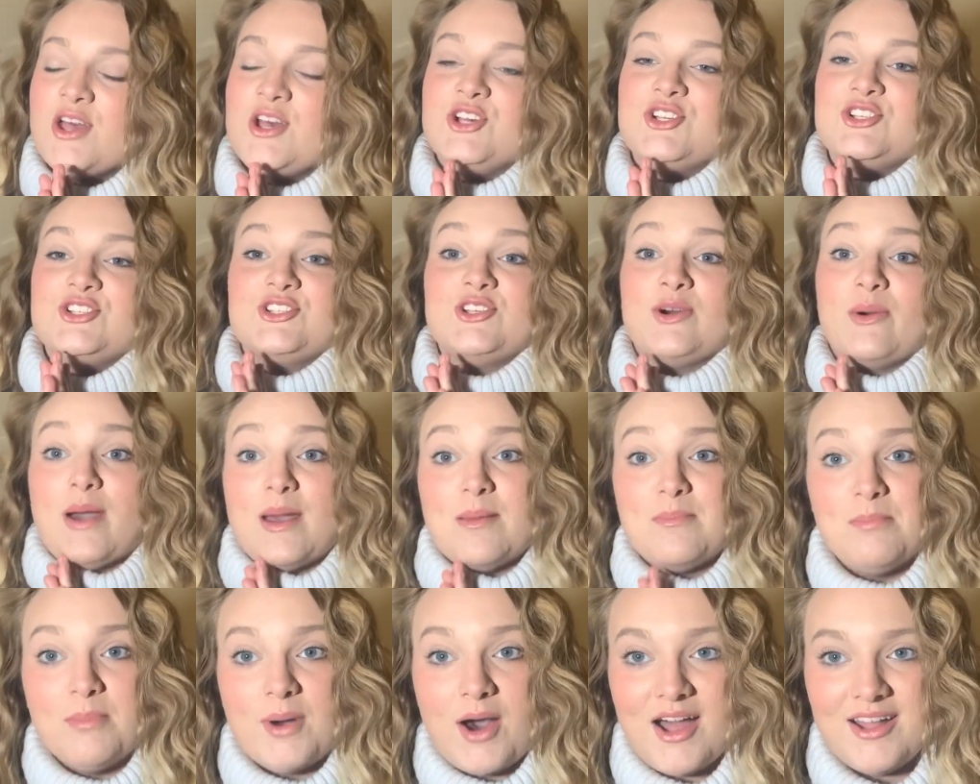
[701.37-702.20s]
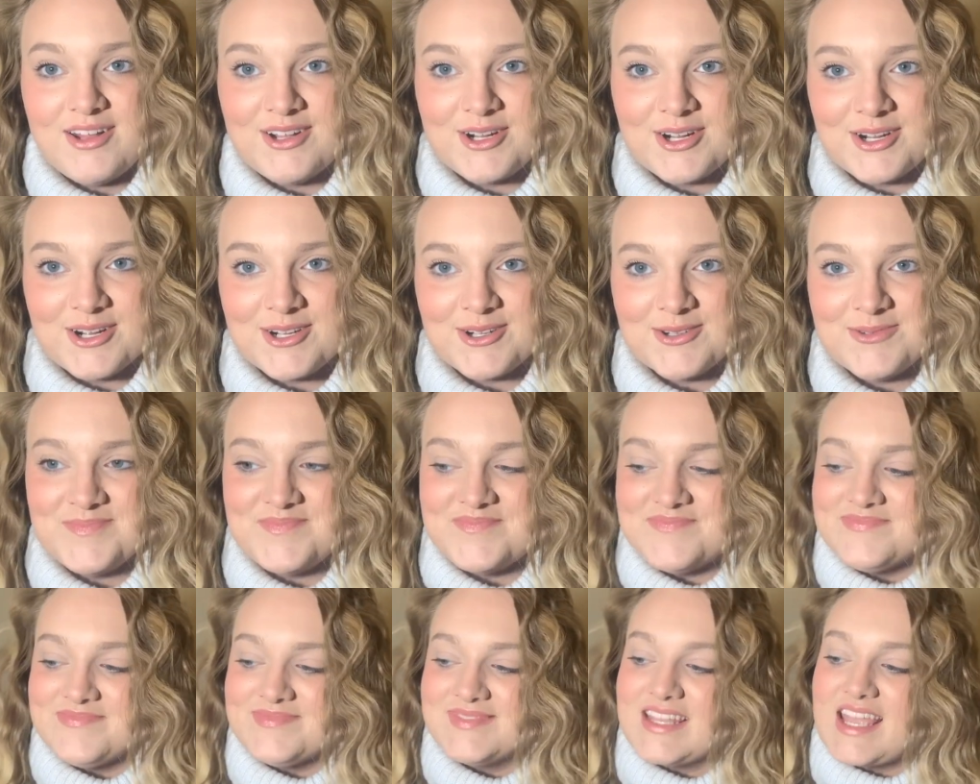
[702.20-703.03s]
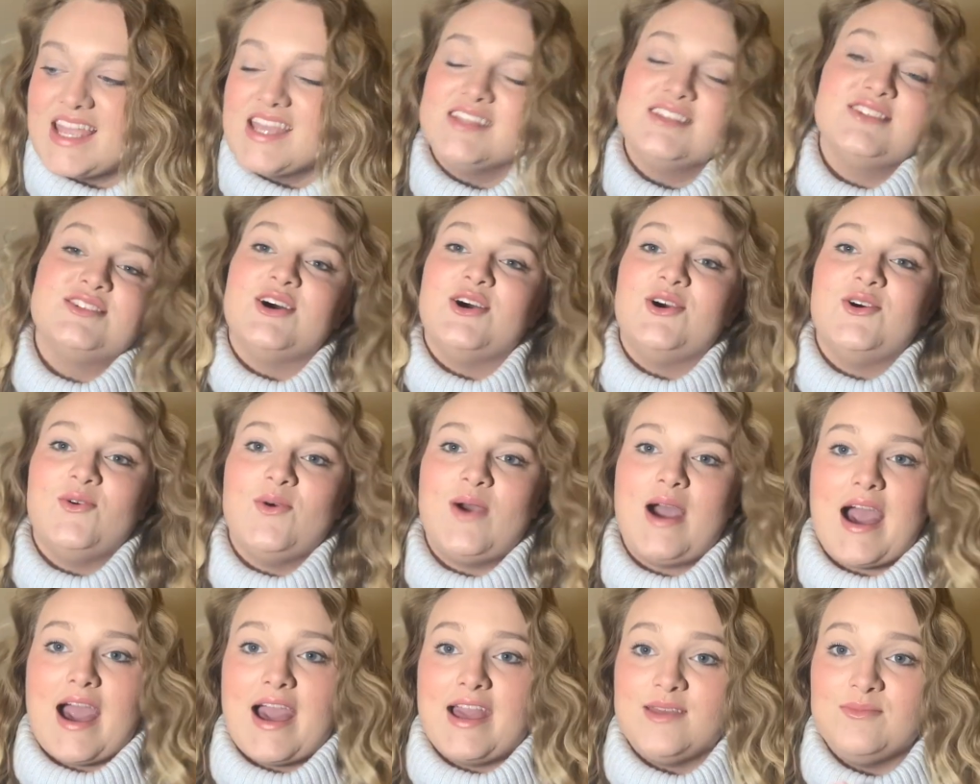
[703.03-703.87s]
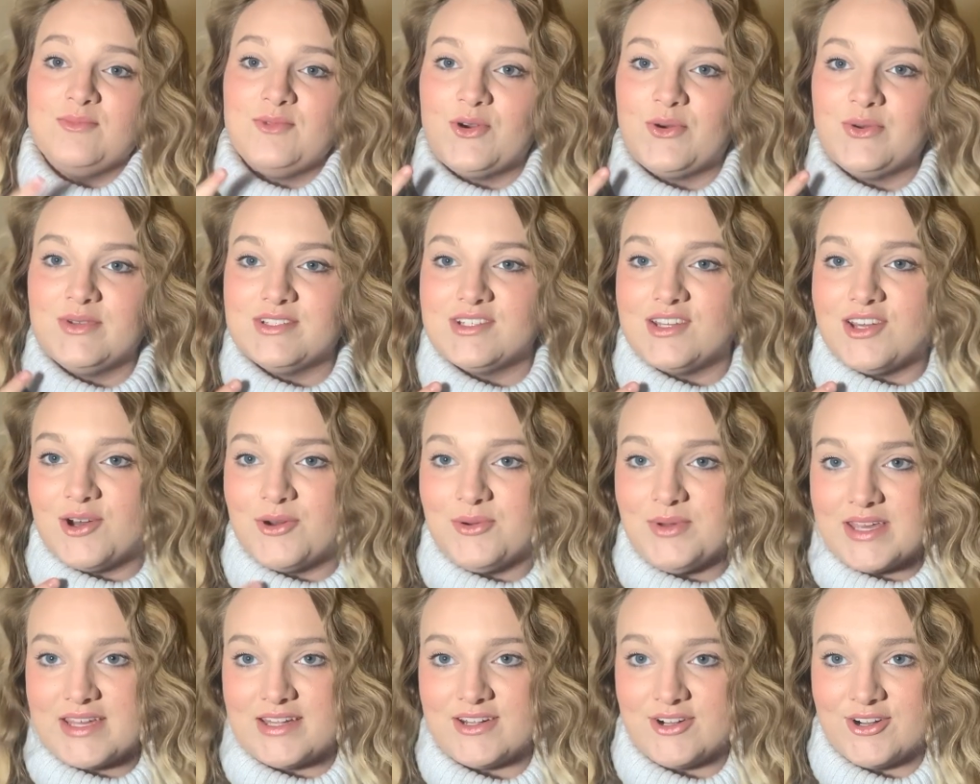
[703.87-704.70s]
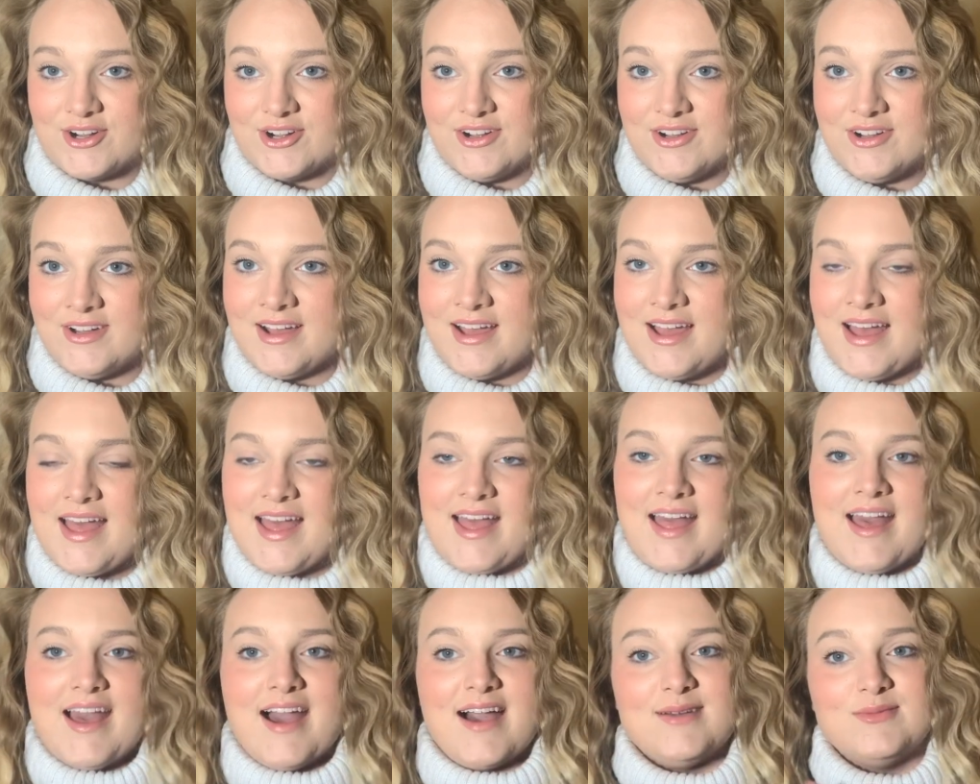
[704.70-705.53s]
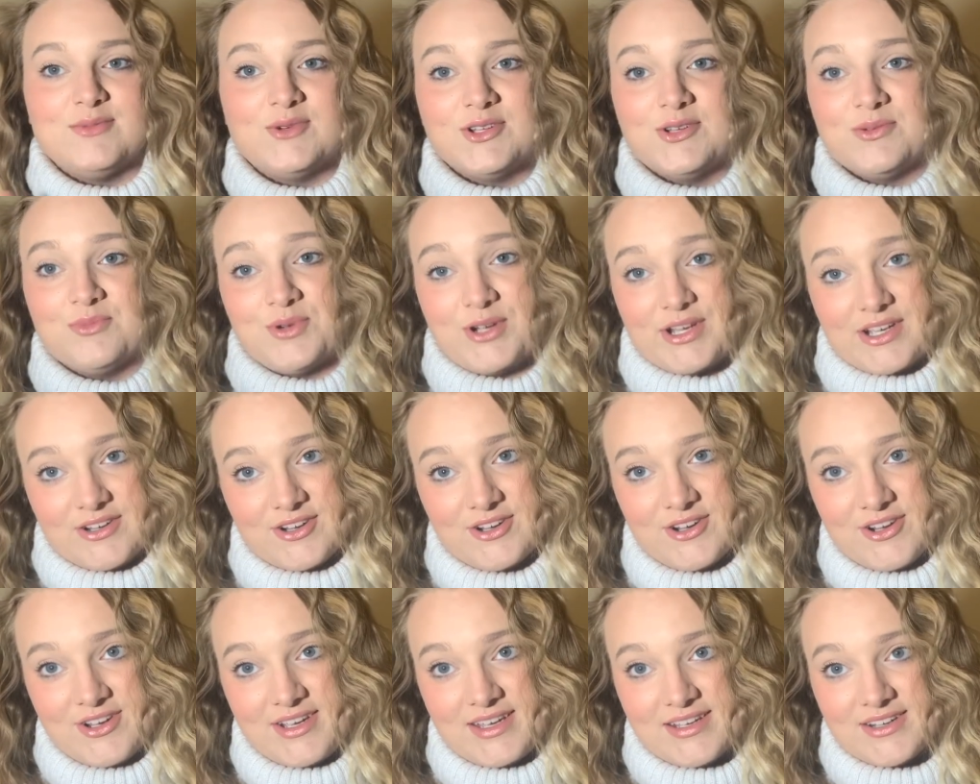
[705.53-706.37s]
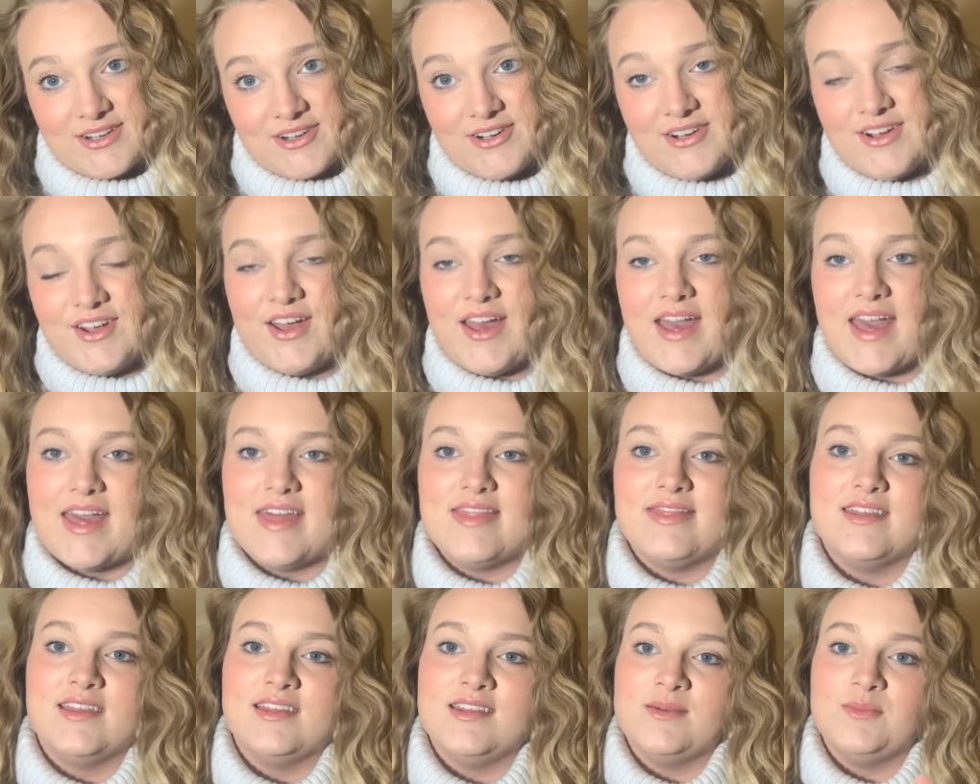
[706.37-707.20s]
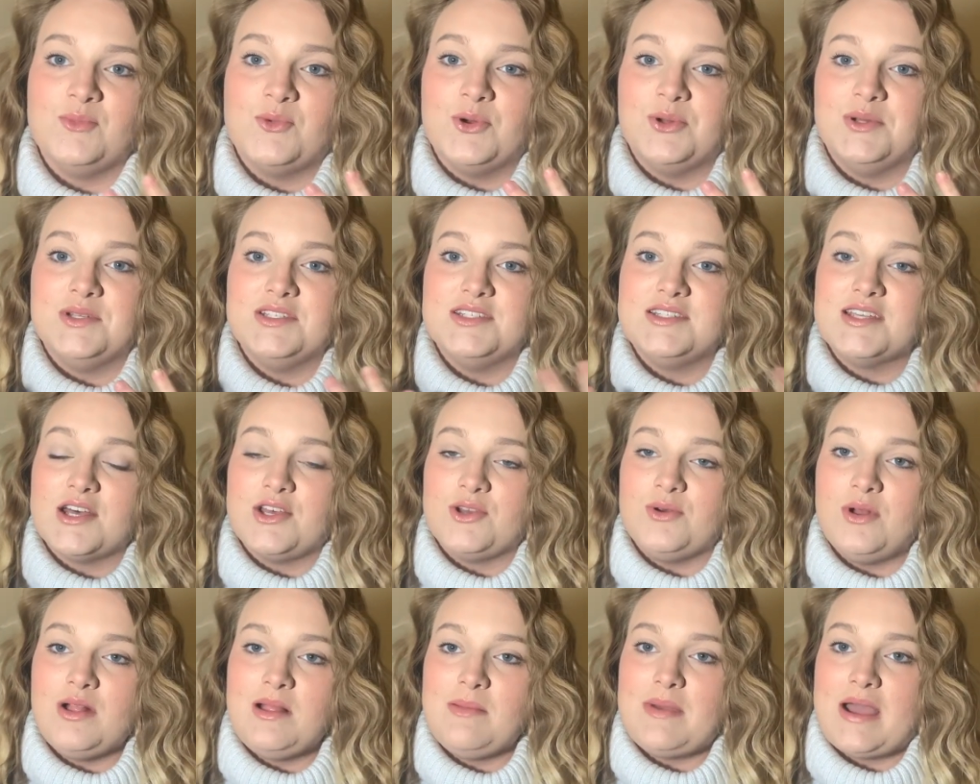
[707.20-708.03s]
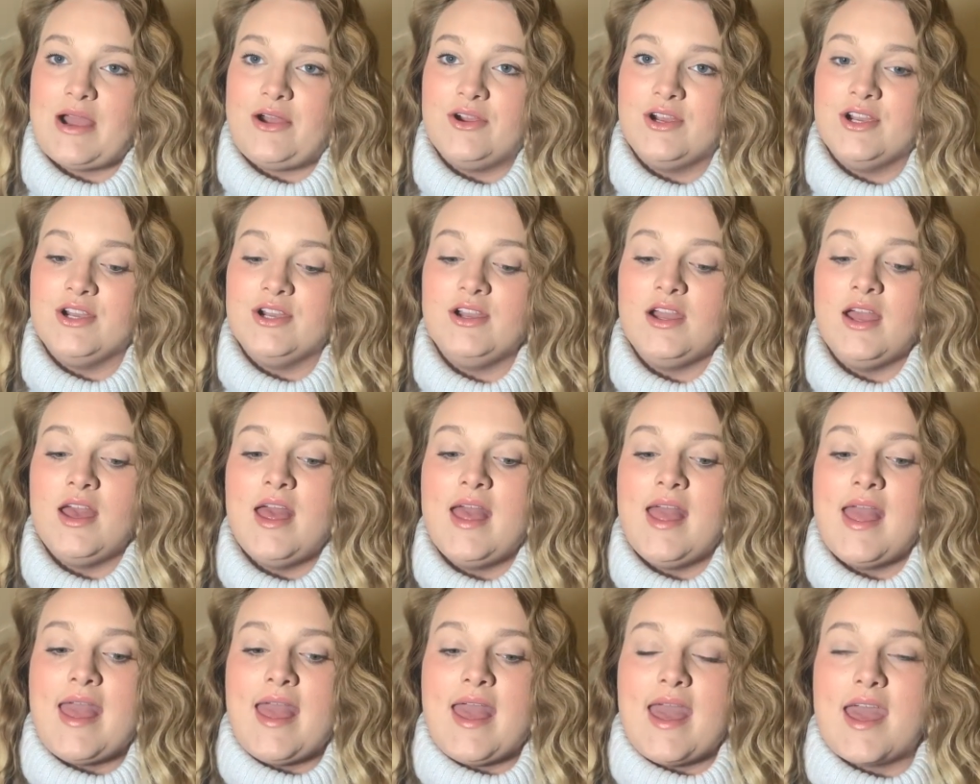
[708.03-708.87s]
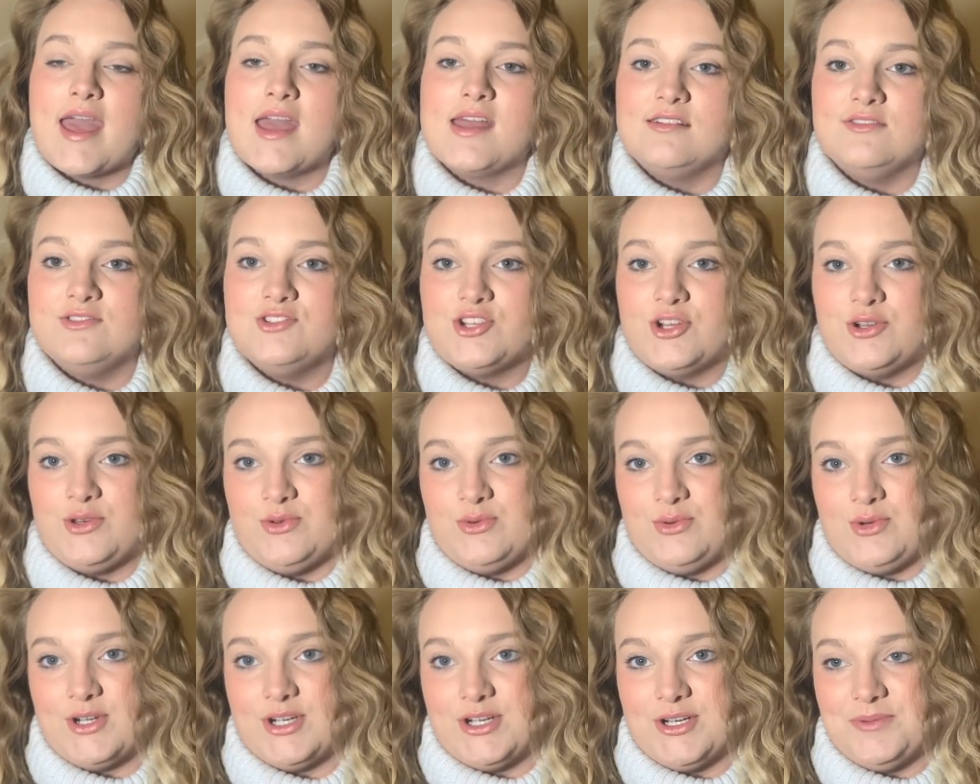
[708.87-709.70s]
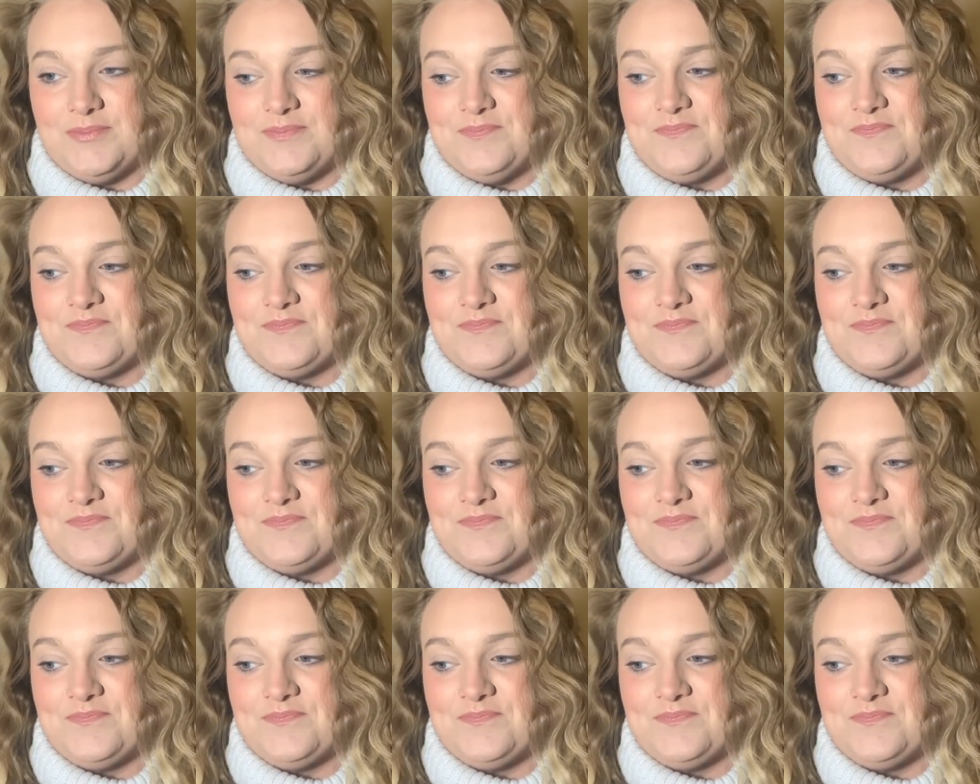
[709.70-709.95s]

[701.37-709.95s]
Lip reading: So I bought her. So I'm going to go get her. I'm going to bring her here, and then I'm going to tell you all about her and show you her.